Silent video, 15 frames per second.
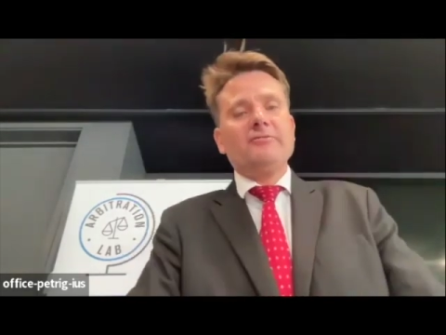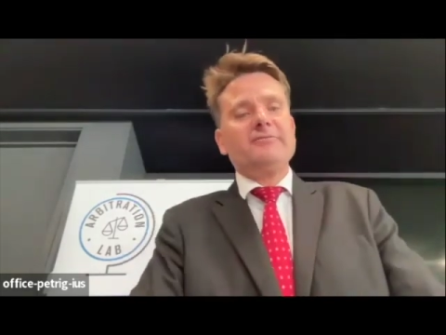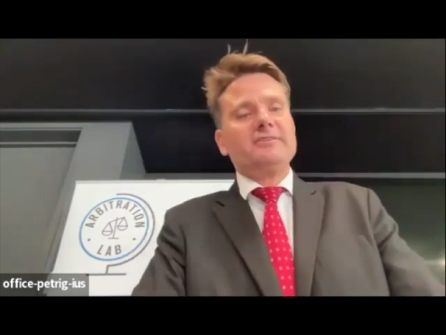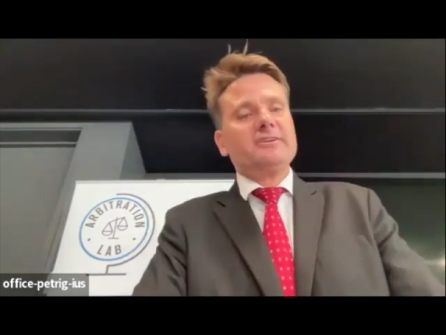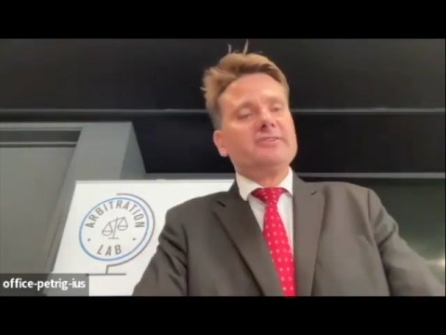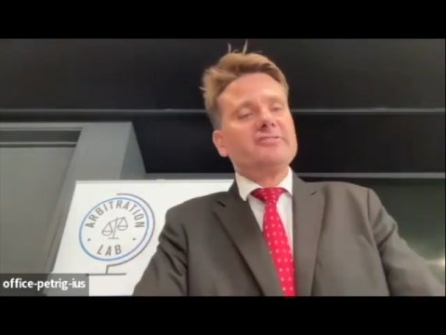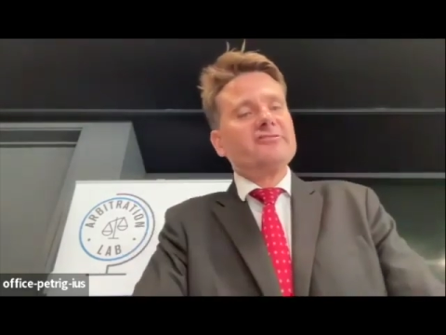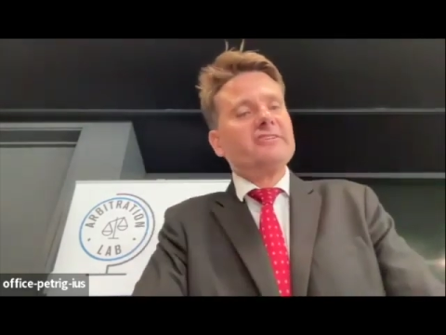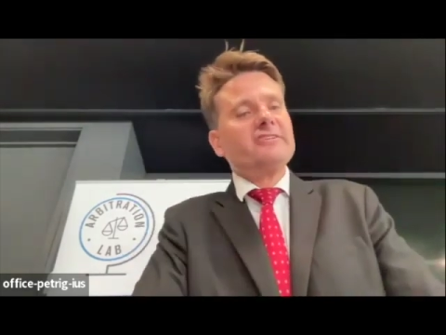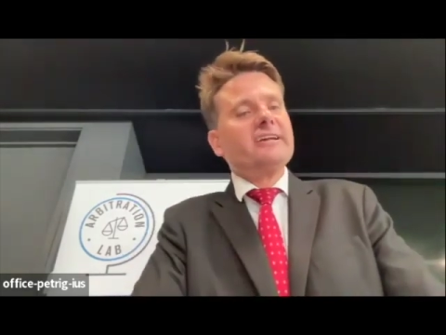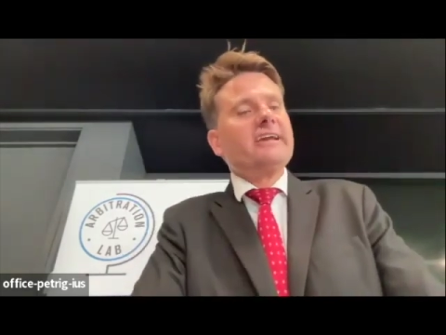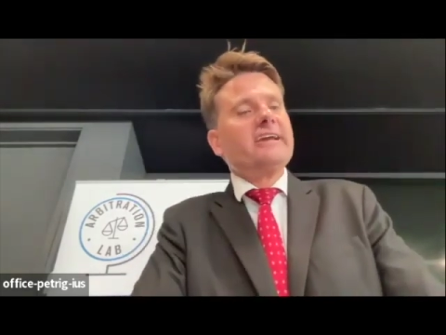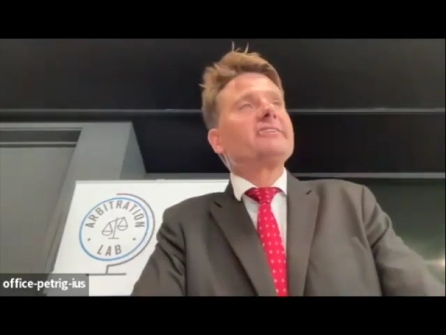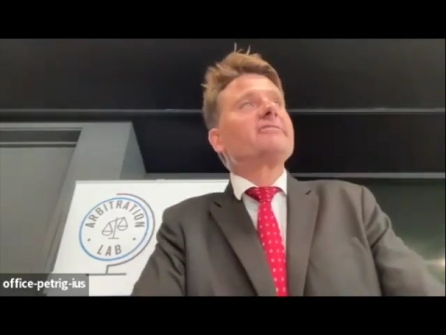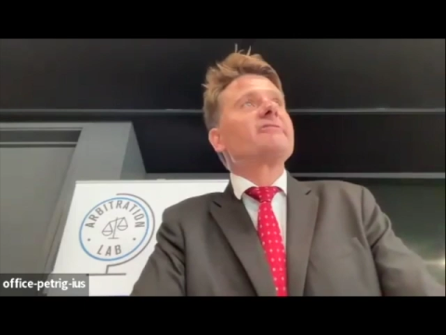
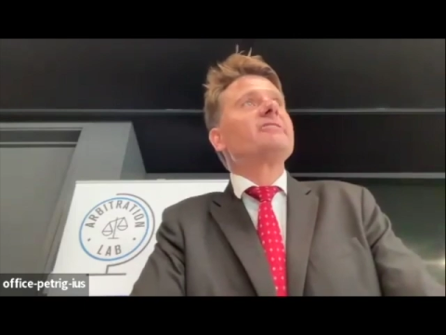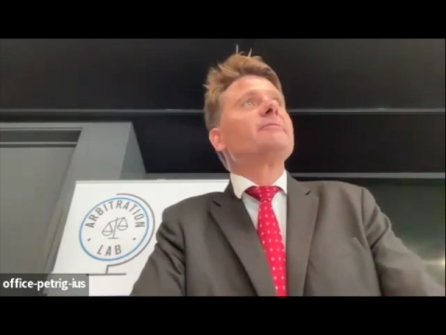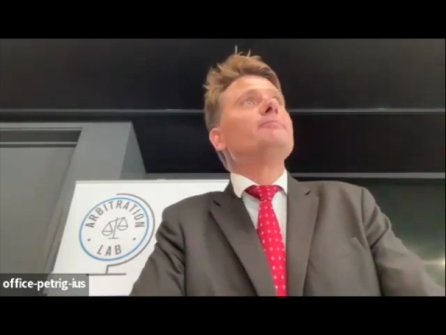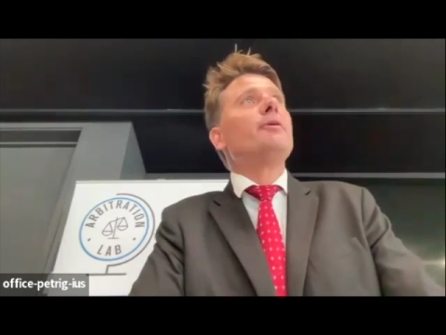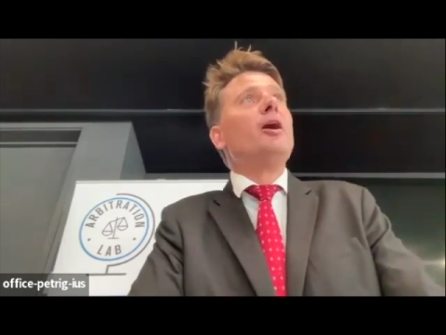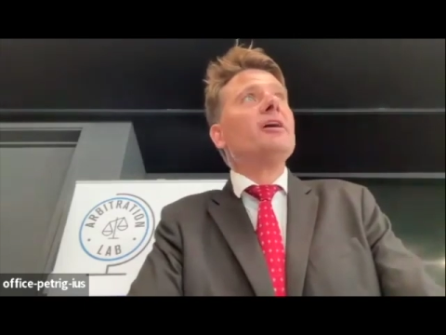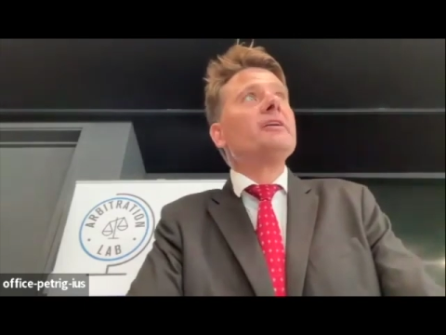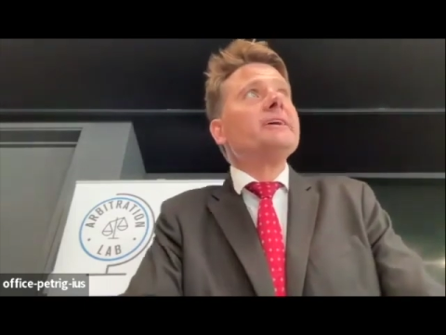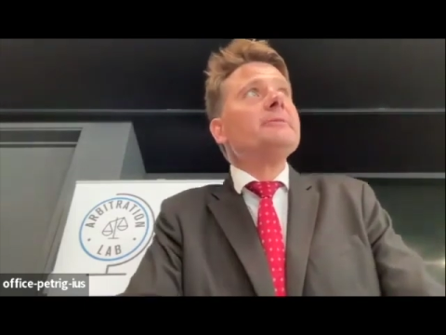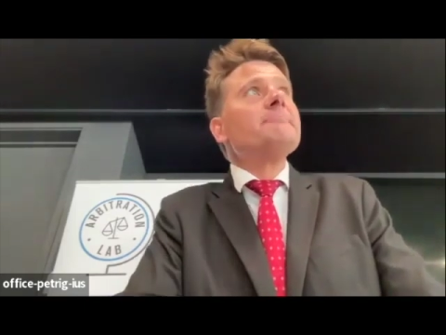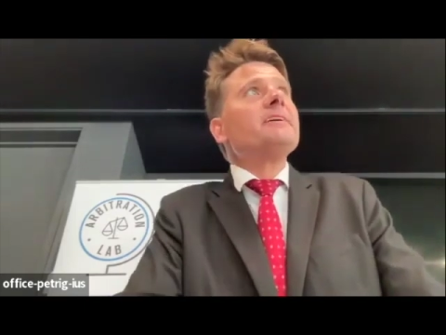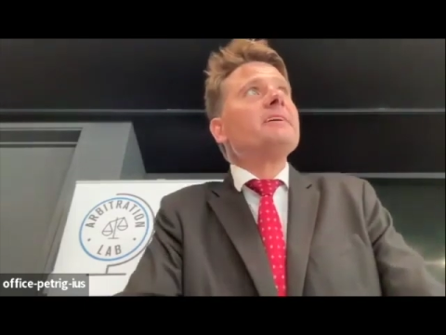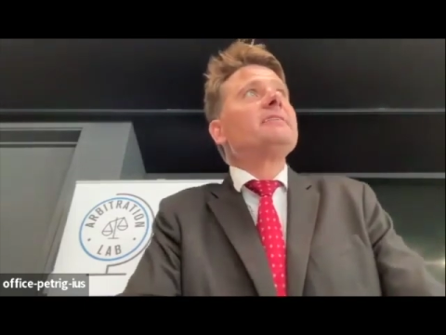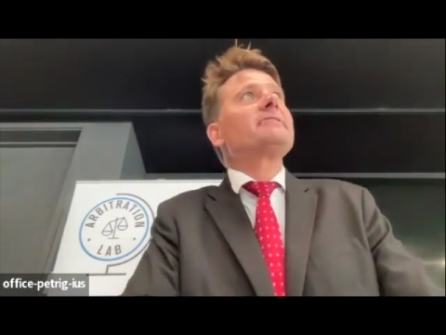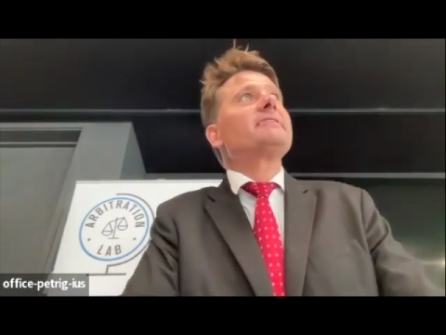adjudicatory body
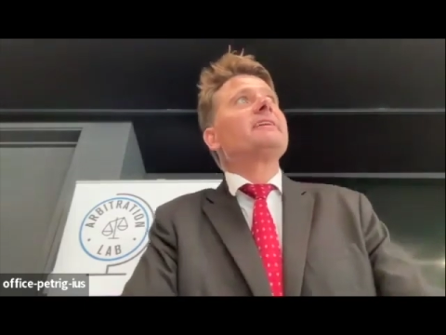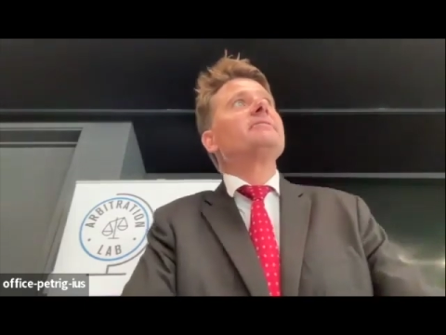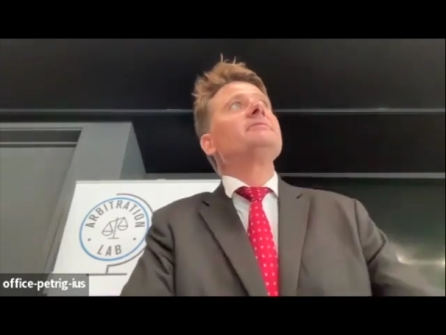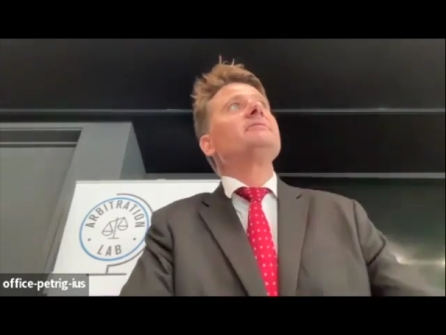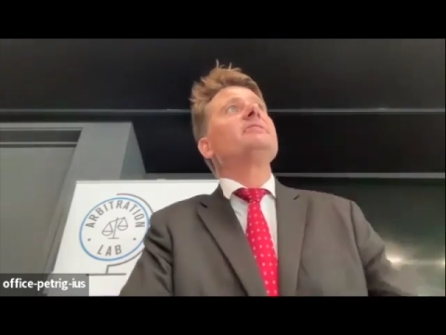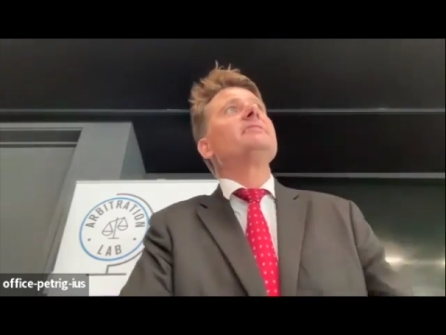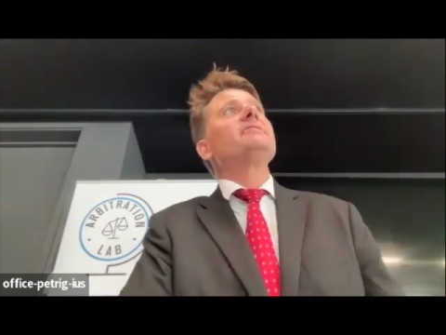then